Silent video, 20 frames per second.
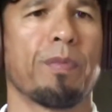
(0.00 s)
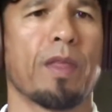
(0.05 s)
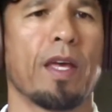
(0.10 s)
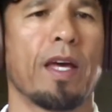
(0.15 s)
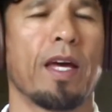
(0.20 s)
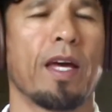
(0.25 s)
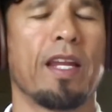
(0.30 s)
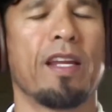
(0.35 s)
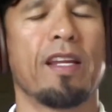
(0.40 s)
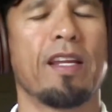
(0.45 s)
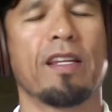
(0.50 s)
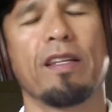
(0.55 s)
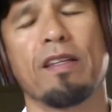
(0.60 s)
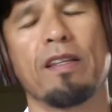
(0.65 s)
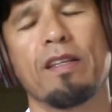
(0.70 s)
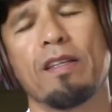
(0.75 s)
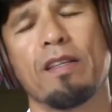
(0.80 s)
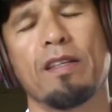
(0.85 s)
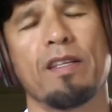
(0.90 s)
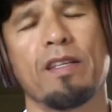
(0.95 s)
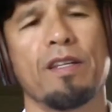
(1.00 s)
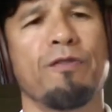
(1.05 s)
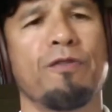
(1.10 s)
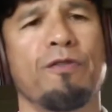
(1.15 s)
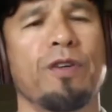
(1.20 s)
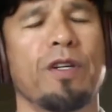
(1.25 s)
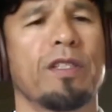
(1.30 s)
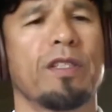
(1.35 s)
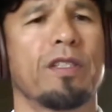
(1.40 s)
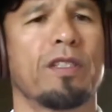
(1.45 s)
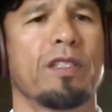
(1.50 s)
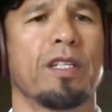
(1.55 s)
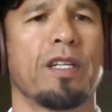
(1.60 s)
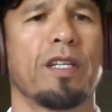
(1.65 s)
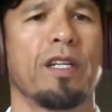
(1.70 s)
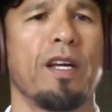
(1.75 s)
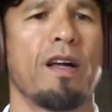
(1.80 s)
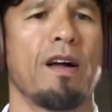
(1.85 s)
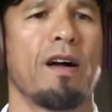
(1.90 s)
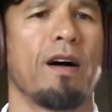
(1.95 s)
And it different
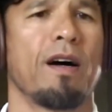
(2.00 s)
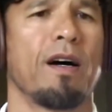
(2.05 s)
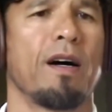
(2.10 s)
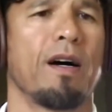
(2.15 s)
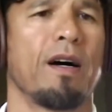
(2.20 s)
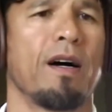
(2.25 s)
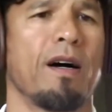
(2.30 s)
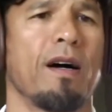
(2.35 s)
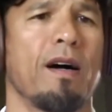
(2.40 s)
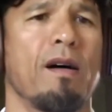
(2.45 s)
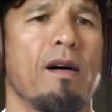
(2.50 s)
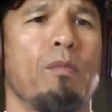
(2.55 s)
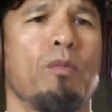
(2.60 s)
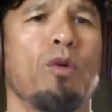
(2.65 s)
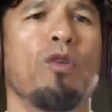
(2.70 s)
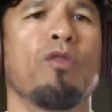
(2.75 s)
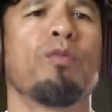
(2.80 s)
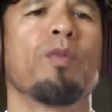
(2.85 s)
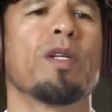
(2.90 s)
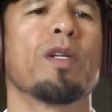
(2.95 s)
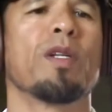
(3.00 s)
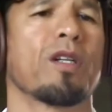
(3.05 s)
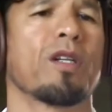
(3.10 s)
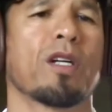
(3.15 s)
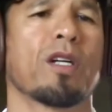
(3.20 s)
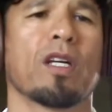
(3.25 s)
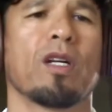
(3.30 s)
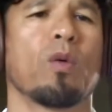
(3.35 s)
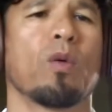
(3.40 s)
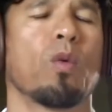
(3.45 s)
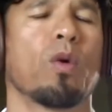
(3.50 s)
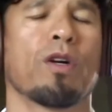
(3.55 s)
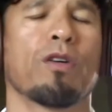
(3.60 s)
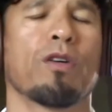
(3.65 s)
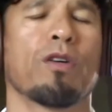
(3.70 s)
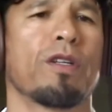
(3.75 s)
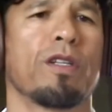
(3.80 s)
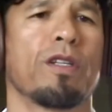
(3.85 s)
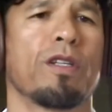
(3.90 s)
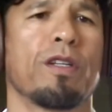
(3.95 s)
uh, movements are going to work
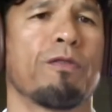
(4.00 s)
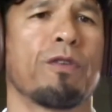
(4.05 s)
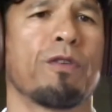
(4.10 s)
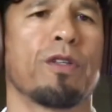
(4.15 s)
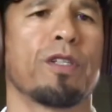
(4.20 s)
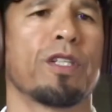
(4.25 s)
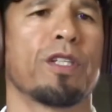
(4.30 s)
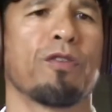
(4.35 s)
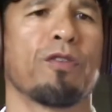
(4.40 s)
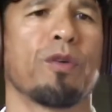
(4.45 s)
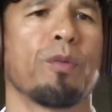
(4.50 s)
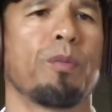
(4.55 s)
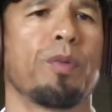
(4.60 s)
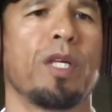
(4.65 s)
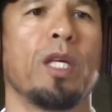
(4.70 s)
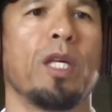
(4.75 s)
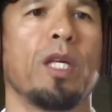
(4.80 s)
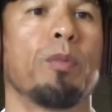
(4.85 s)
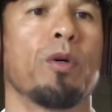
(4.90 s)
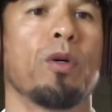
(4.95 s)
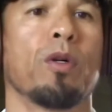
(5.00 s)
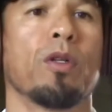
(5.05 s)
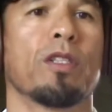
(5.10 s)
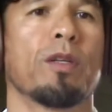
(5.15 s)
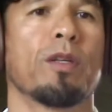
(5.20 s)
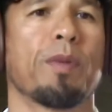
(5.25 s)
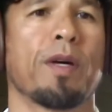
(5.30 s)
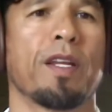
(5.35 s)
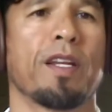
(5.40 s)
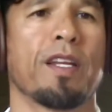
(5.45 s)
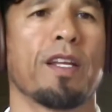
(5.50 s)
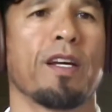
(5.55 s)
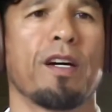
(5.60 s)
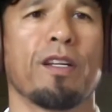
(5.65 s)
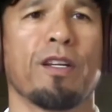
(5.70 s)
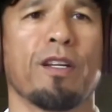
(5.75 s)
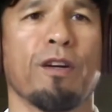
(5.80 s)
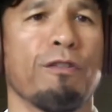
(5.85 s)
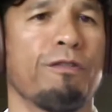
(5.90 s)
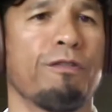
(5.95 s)
for different people, depending on
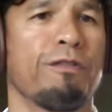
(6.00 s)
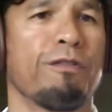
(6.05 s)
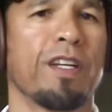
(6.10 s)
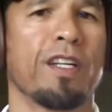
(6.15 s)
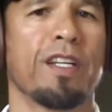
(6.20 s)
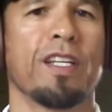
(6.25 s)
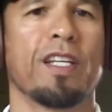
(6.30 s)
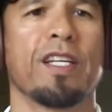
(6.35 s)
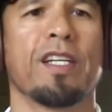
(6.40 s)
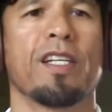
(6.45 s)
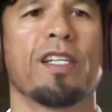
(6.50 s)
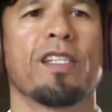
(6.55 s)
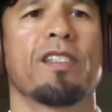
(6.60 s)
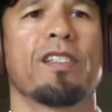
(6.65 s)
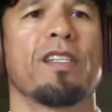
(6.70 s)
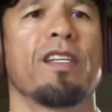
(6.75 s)
your fitness,